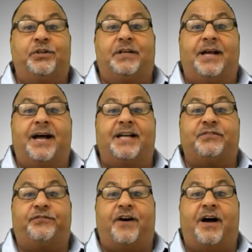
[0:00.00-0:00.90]
should
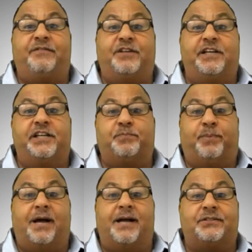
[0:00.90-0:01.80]
last 5
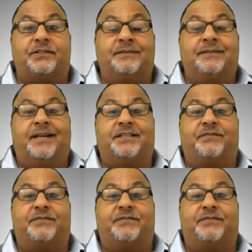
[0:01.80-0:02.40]
years plus.